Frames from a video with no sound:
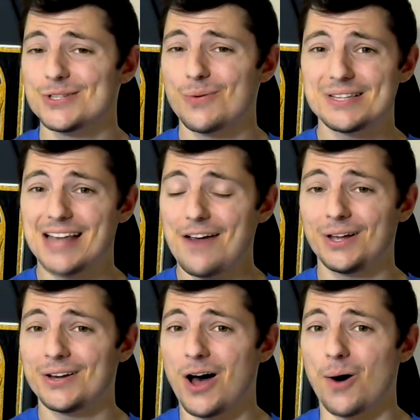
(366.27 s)
so he is
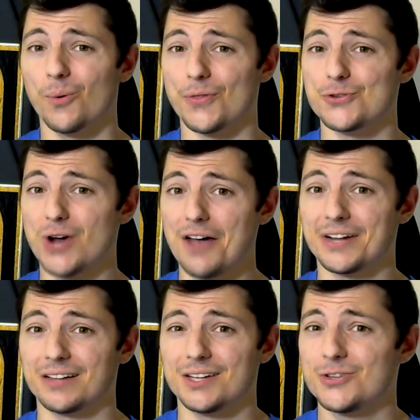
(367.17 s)
definitely not worth
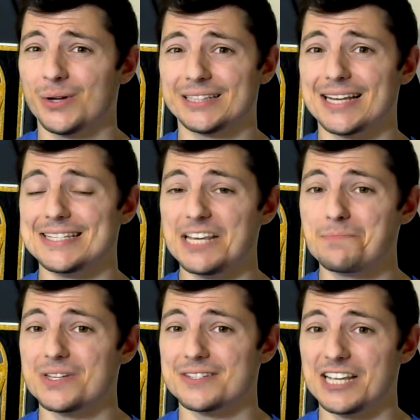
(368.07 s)
drafting unless you're in like the
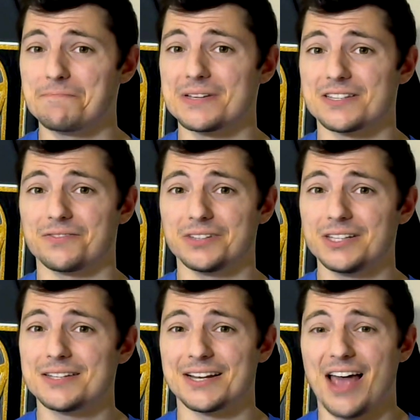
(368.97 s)
deepest, deepest of
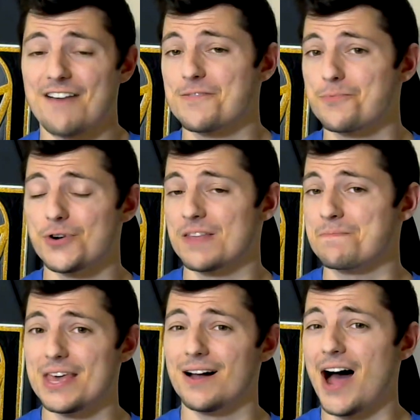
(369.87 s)
leagues and you have a pretty
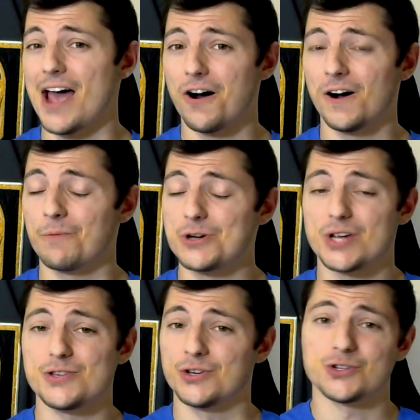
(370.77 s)
big IR, in
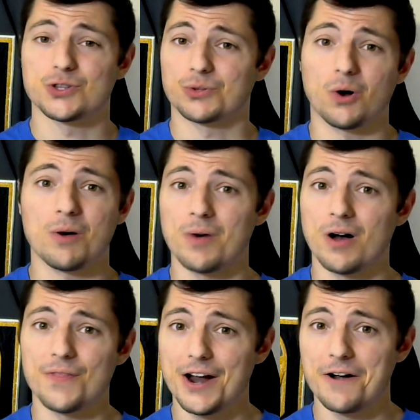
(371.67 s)
which case you can just throw him
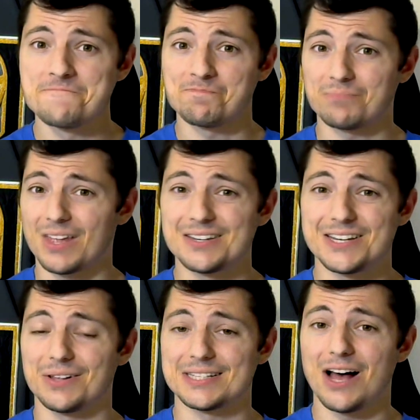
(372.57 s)
on there
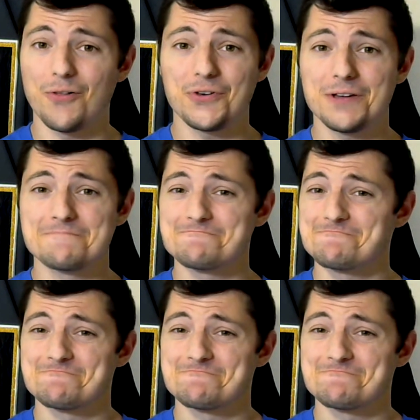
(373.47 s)
until he's healthy.